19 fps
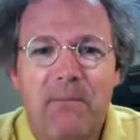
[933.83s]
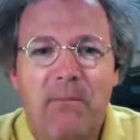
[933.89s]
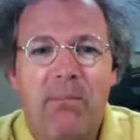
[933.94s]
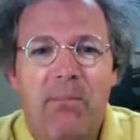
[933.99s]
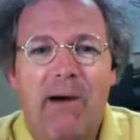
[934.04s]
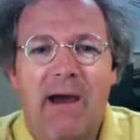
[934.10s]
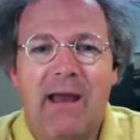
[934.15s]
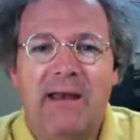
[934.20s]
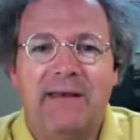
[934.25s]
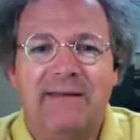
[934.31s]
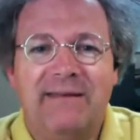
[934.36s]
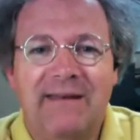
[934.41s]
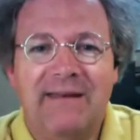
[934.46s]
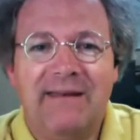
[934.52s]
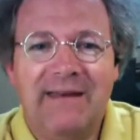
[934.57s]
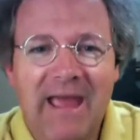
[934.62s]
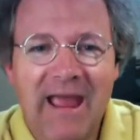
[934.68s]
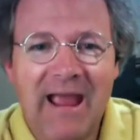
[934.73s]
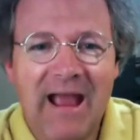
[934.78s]
But
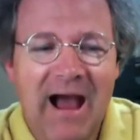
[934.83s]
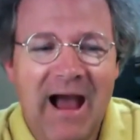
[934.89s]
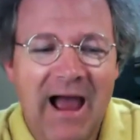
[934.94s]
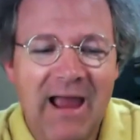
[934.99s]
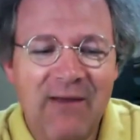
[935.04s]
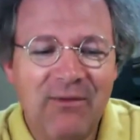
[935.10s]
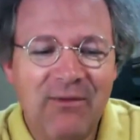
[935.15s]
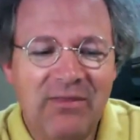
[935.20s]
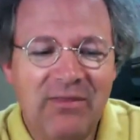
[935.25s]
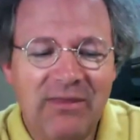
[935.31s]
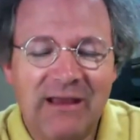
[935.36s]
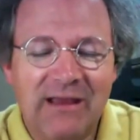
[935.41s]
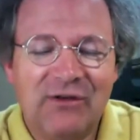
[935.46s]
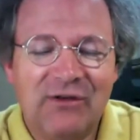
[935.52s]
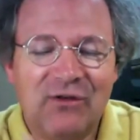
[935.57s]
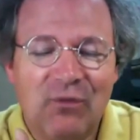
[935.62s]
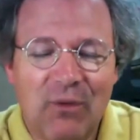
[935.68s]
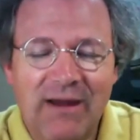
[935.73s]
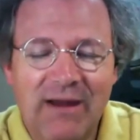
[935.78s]
today, I would
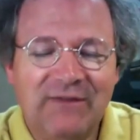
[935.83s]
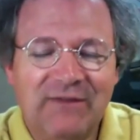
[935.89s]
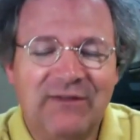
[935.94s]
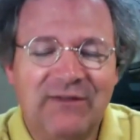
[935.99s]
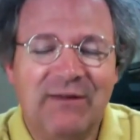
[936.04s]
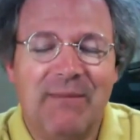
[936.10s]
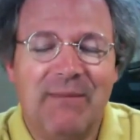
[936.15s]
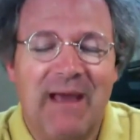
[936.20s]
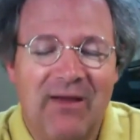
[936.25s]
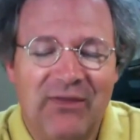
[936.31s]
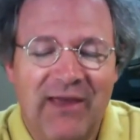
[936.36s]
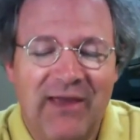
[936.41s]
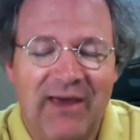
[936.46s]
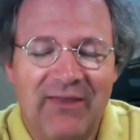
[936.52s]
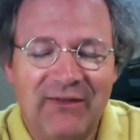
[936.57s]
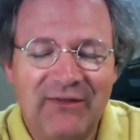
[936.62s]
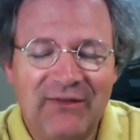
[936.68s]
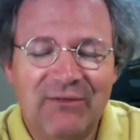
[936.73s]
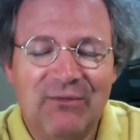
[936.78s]
think twice about
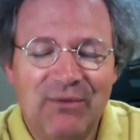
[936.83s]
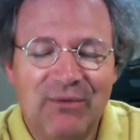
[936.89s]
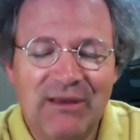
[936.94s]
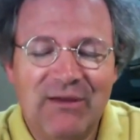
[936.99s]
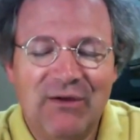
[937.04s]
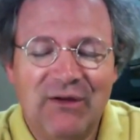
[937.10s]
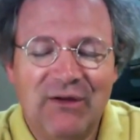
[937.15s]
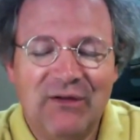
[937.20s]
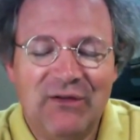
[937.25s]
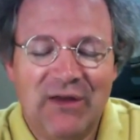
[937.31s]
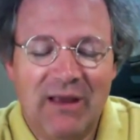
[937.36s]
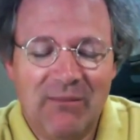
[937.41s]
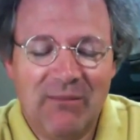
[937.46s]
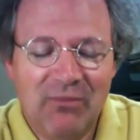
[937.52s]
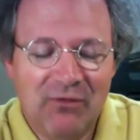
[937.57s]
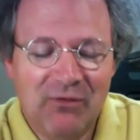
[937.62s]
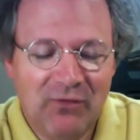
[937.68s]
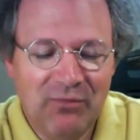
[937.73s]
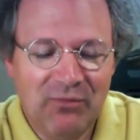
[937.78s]
that. That's a really good
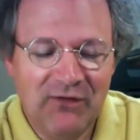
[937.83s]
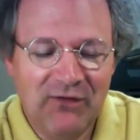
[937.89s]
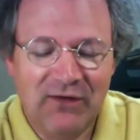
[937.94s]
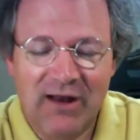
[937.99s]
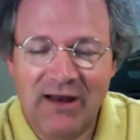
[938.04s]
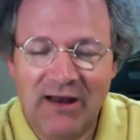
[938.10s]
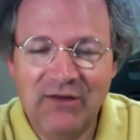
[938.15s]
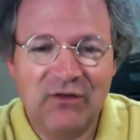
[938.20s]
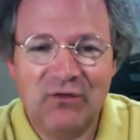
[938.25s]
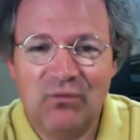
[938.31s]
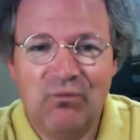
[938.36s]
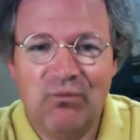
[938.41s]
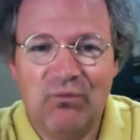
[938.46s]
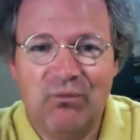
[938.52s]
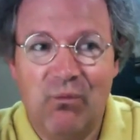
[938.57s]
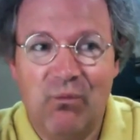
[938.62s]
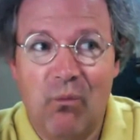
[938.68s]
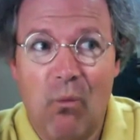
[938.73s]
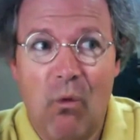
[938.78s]
example of a place that I just
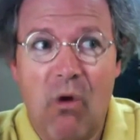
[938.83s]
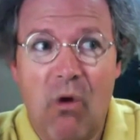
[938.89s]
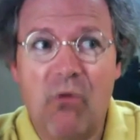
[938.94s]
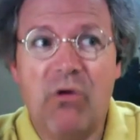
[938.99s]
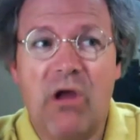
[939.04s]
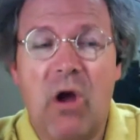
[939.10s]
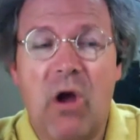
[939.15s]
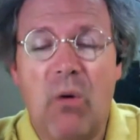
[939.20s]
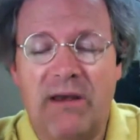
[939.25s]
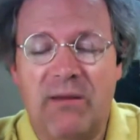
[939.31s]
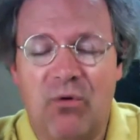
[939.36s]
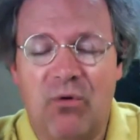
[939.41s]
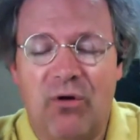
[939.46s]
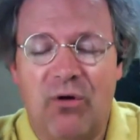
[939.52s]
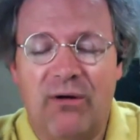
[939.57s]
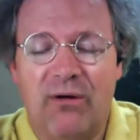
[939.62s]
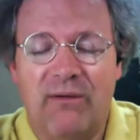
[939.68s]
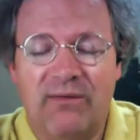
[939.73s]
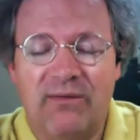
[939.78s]
won't go
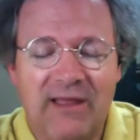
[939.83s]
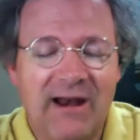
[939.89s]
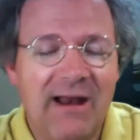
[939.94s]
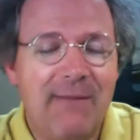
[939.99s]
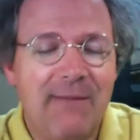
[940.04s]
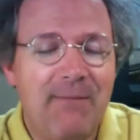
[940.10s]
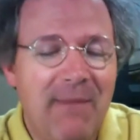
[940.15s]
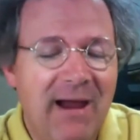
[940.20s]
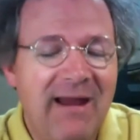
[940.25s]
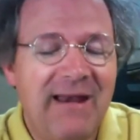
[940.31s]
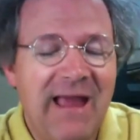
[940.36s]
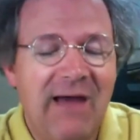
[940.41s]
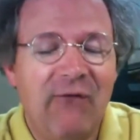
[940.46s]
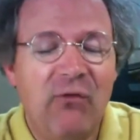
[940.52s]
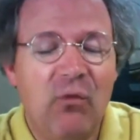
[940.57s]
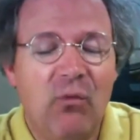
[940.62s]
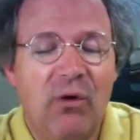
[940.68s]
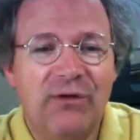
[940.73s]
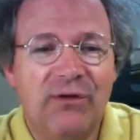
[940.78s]
anymore, that I might
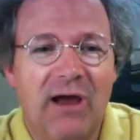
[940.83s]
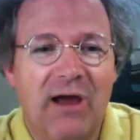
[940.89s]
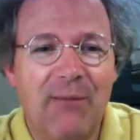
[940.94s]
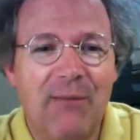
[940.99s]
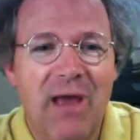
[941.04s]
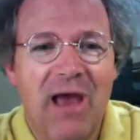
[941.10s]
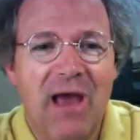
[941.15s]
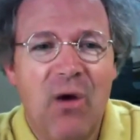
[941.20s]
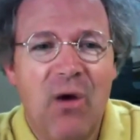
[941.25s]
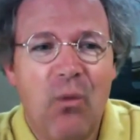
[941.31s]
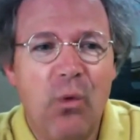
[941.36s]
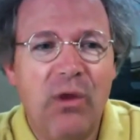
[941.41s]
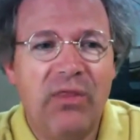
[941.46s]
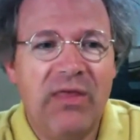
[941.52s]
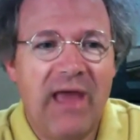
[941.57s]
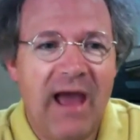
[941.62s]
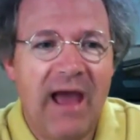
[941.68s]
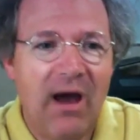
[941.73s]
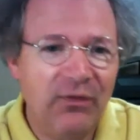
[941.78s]
have at one time
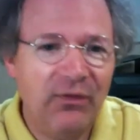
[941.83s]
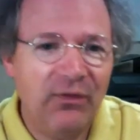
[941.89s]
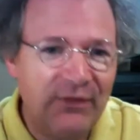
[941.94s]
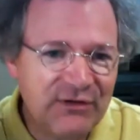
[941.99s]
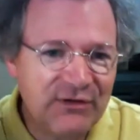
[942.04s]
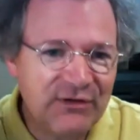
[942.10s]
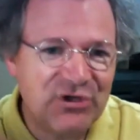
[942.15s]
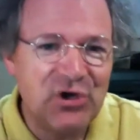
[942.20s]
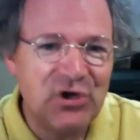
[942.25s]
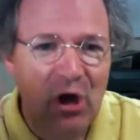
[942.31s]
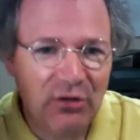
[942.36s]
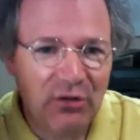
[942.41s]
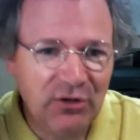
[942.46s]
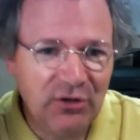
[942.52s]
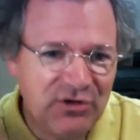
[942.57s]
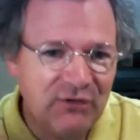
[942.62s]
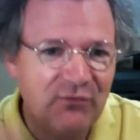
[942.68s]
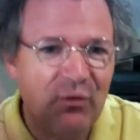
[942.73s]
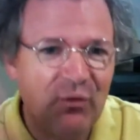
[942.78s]
without this
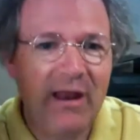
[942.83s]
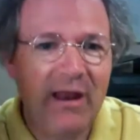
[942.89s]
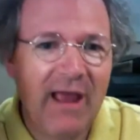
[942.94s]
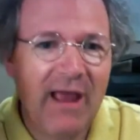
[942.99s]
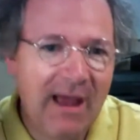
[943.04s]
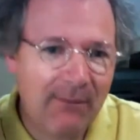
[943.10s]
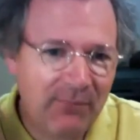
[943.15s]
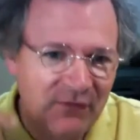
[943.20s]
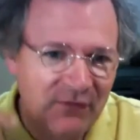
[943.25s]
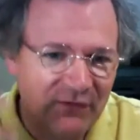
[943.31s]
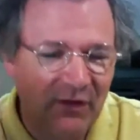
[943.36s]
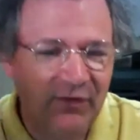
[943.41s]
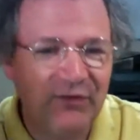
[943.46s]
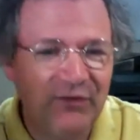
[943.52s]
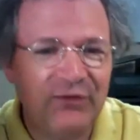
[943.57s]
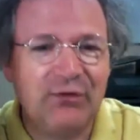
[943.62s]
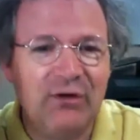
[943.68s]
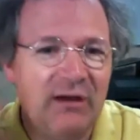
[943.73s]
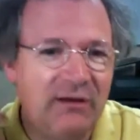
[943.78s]
knowledge of what happens on
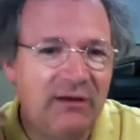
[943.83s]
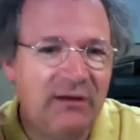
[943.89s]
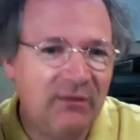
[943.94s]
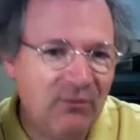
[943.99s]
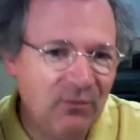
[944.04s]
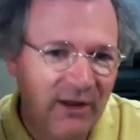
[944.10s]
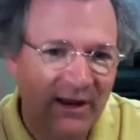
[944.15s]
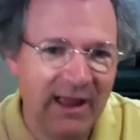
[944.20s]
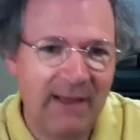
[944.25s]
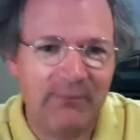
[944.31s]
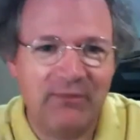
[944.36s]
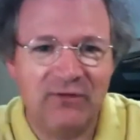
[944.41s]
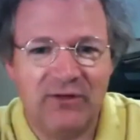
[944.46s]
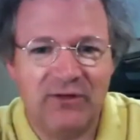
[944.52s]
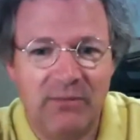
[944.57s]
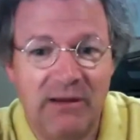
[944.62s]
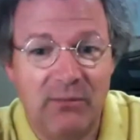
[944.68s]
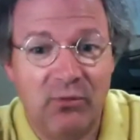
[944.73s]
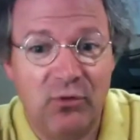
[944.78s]
the street and what happens
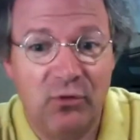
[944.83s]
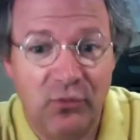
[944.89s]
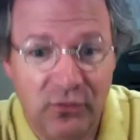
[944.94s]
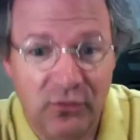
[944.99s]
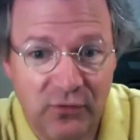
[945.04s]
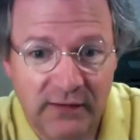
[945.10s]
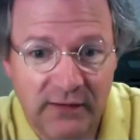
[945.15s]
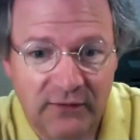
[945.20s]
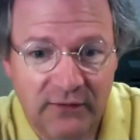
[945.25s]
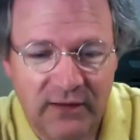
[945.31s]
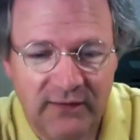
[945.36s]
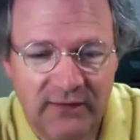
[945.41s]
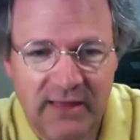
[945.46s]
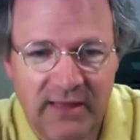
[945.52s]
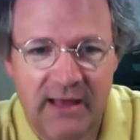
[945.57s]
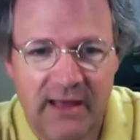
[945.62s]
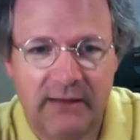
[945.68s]
to people who do things like that.